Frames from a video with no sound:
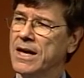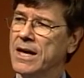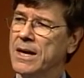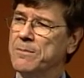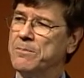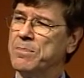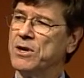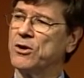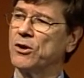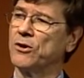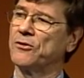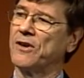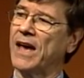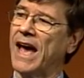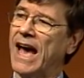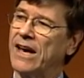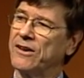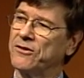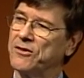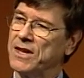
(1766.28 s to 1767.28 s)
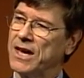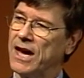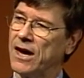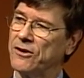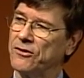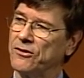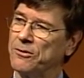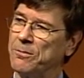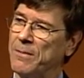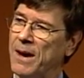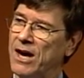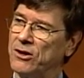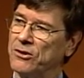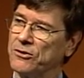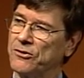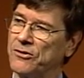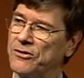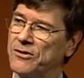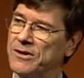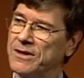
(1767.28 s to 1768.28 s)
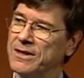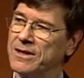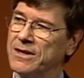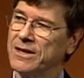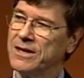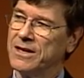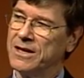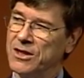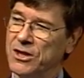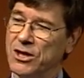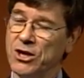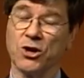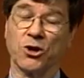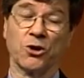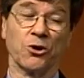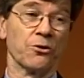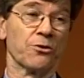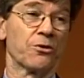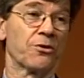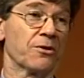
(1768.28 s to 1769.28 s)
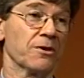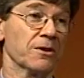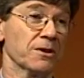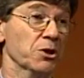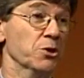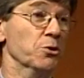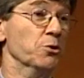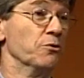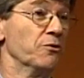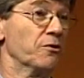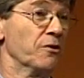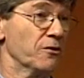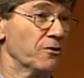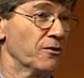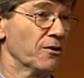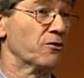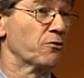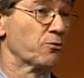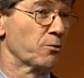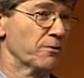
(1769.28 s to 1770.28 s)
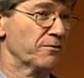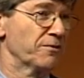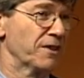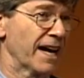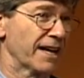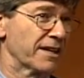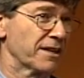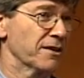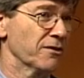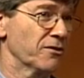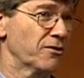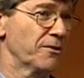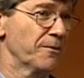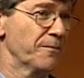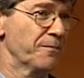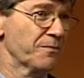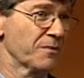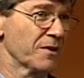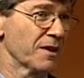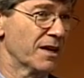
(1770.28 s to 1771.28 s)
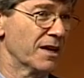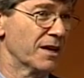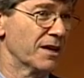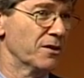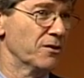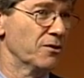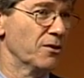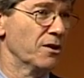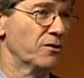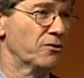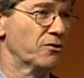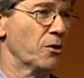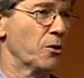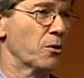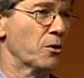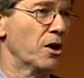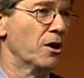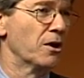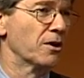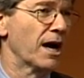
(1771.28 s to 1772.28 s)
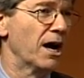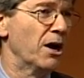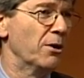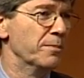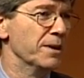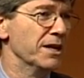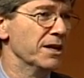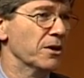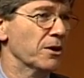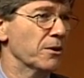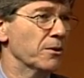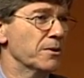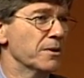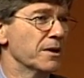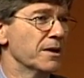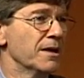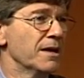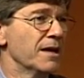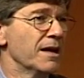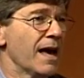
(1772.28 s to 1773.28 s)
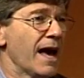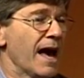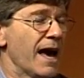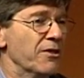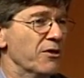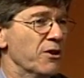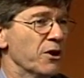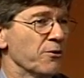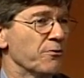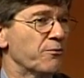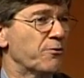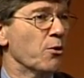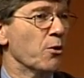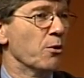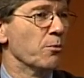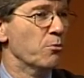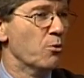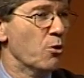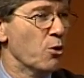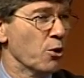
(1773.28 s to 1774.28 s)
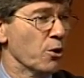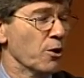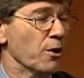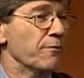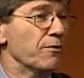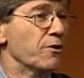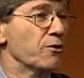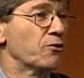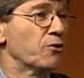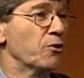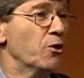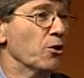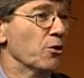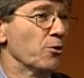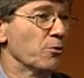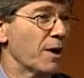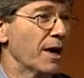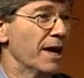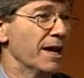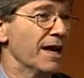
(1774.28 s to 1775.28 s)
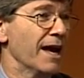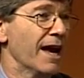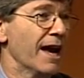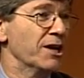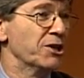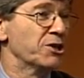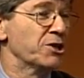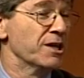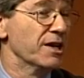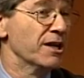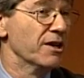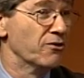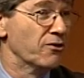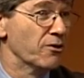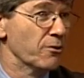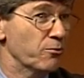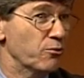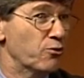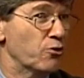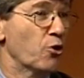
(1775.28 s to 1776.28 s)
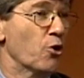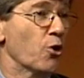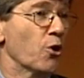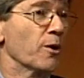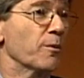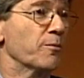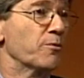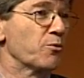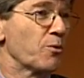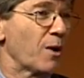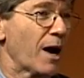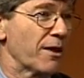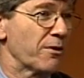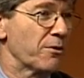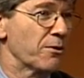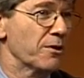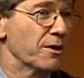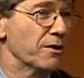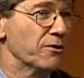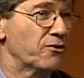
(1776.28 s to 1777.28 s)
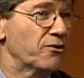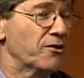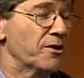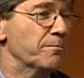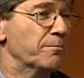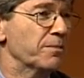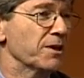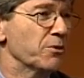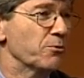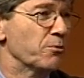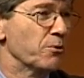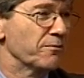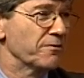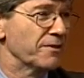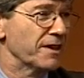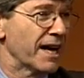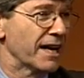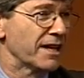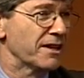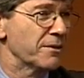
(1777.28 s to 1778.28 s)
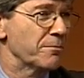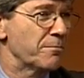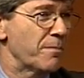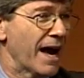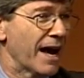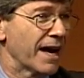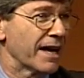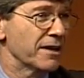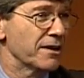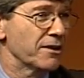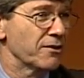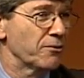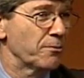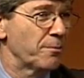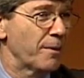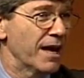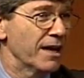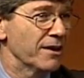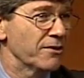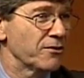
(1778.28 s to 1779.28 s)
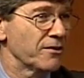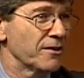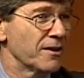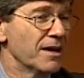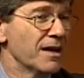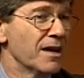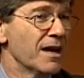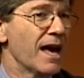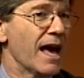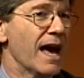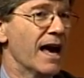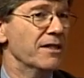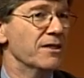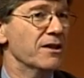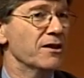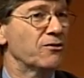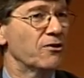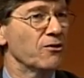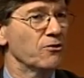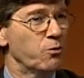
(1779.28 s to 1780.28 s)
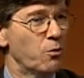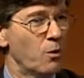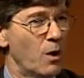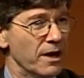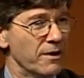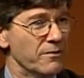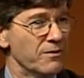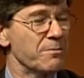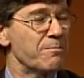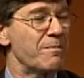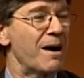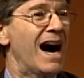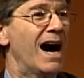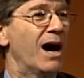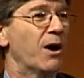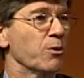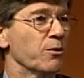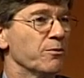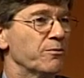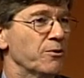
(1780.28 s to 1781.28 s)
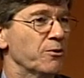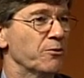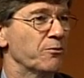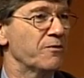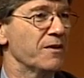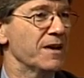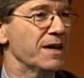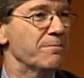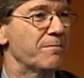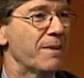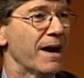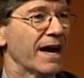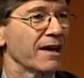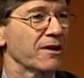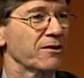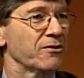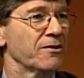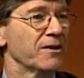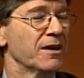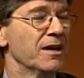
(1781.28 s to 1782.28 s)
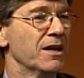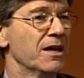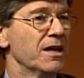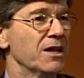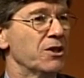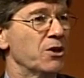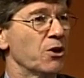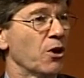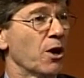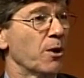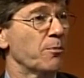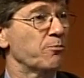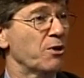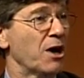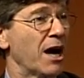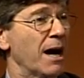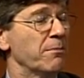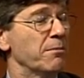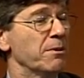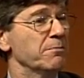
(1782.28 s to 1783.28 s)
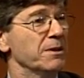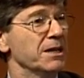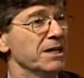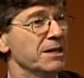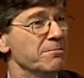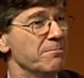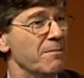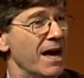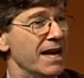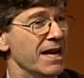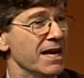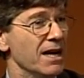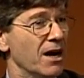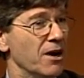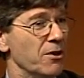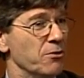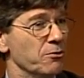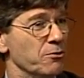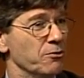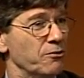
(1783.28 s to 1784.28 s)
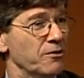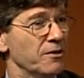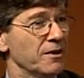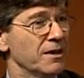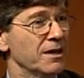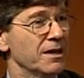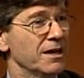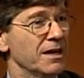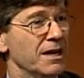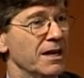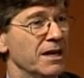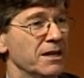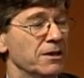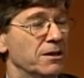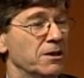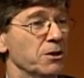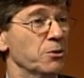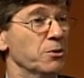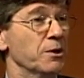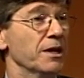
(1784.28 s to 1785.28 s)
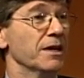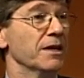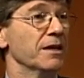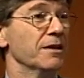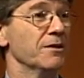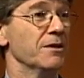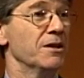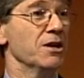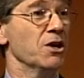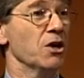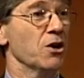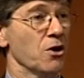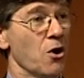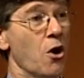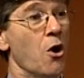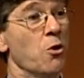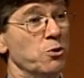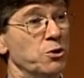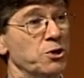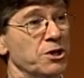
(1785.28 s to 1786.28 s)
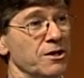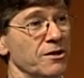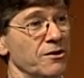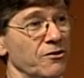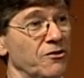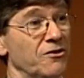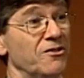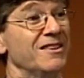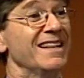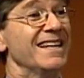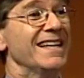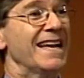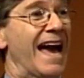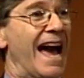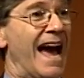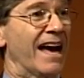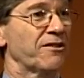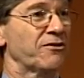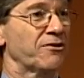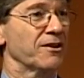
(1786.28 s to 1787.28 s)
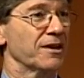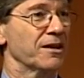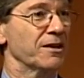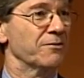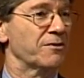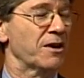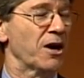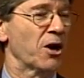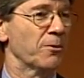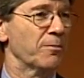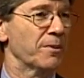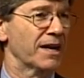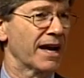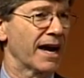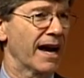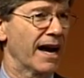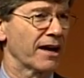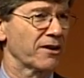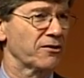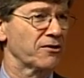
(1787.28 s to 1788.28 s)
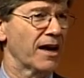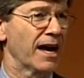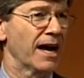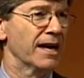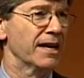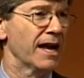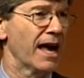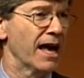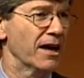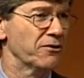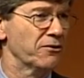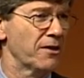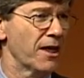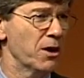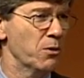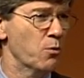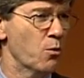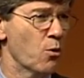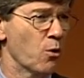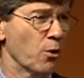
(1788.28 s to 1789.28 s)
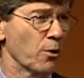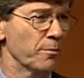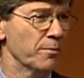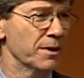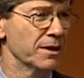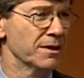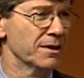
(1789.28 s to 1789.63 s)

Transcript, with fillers: Because as the ice melts, the Earth loses its reflectance, uh, its so called albedo, and therefore more of the solar radiation is absorbed rather than simply reflected back into space. And this is one of the powerful feedbacks. There are probably many others, including the ocean's degassing of carbon dioxide as they warm,